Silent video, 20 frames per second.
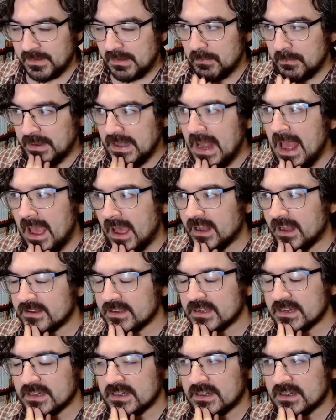and my dad.
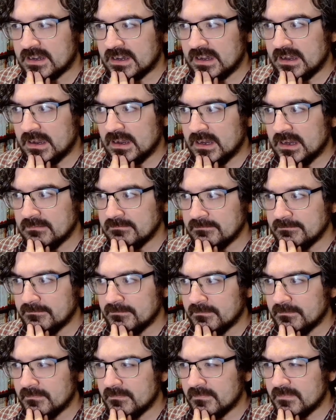Um,
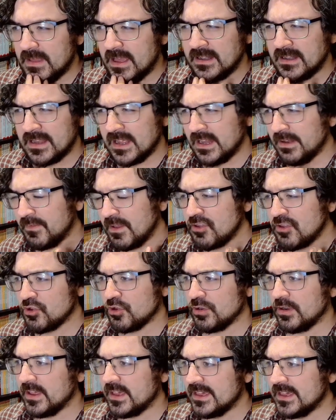and then
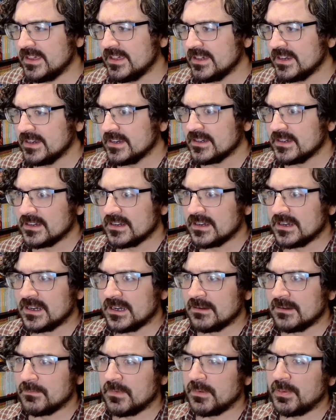eventually,
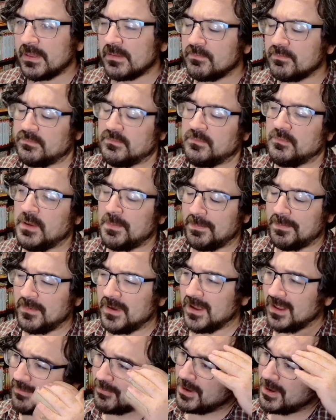um, I mean, we,
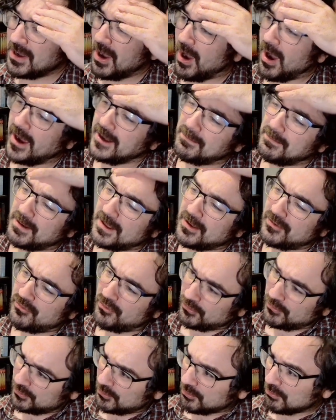we kind of played
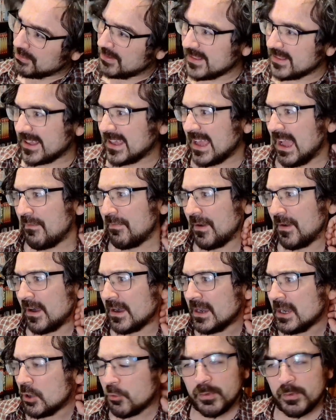Chronicles together.
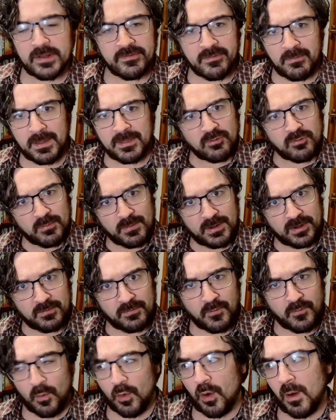We never played Tomb Raider
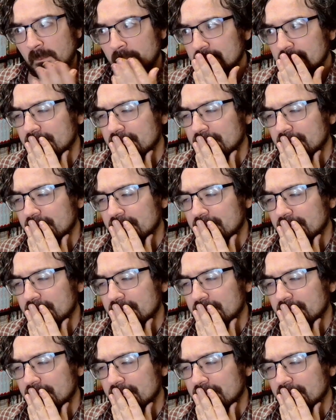four.